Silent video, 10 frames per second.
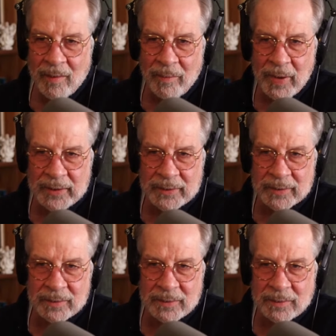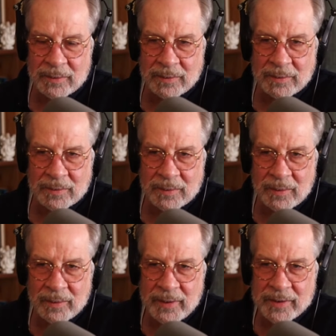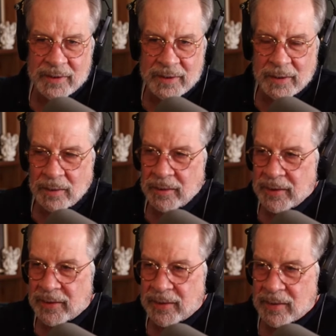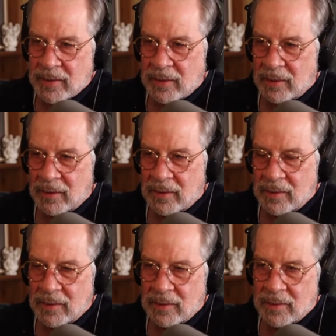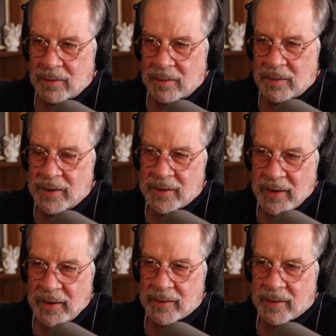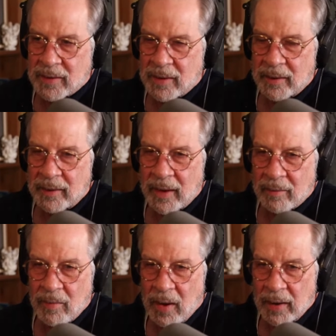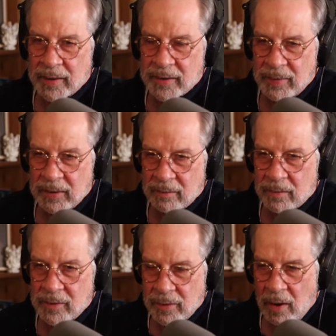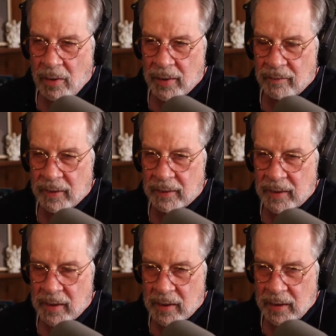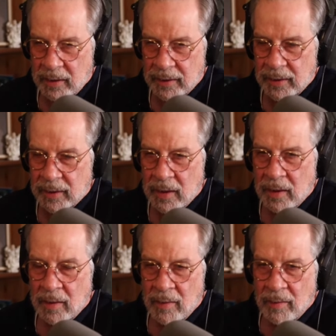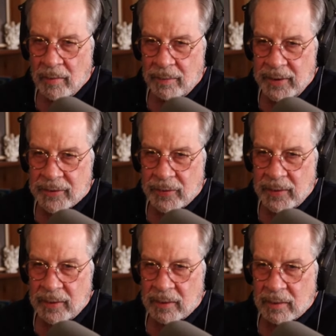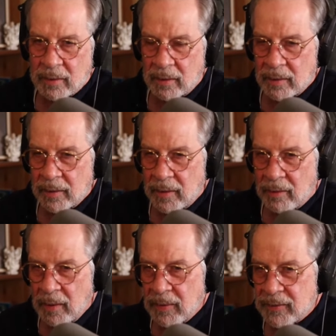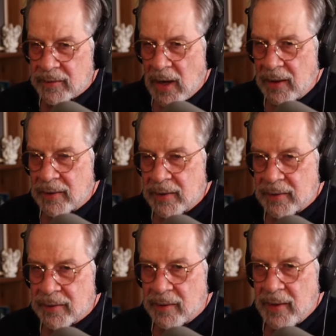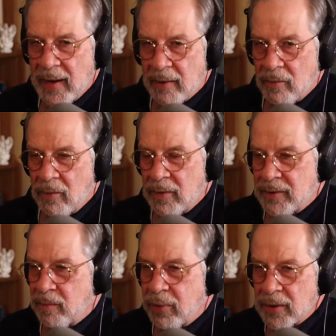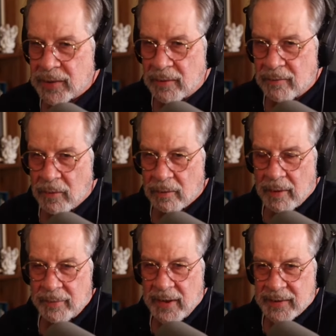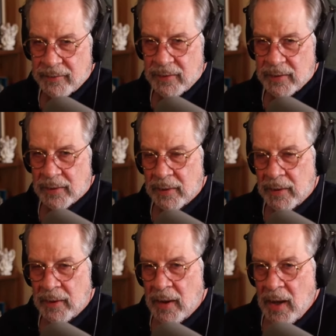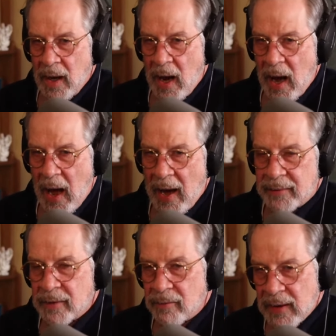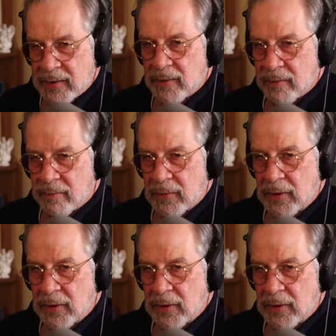but there's still this distinction that Mark has been drawing very clearly between the group of scientists that was pushing for remdesivir and the rest of them.